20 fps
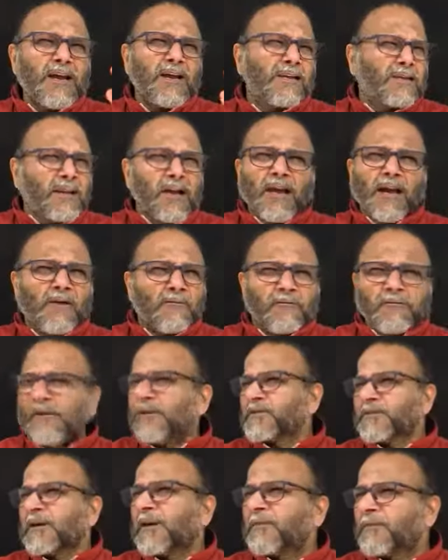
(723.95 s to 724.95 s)
I think I
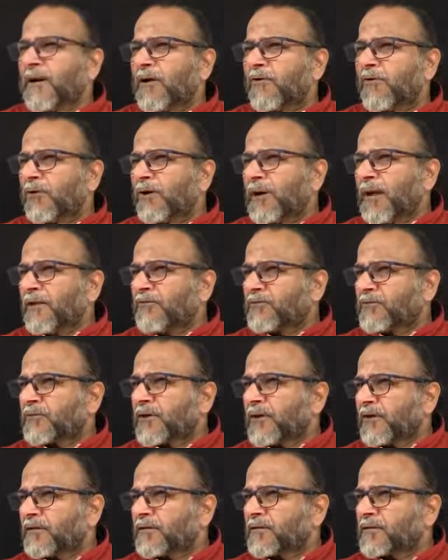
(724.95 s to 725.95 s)
wasted my whole life
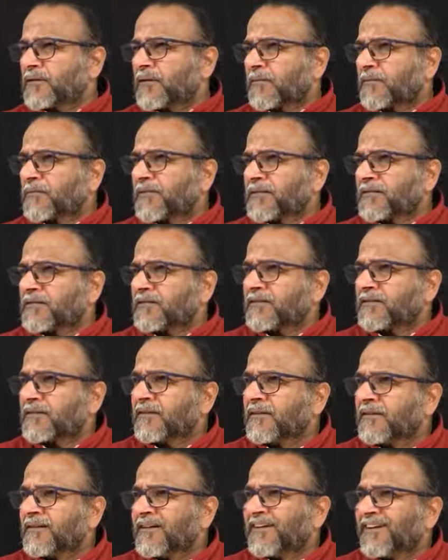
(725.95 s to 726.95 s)
studying the scriptures.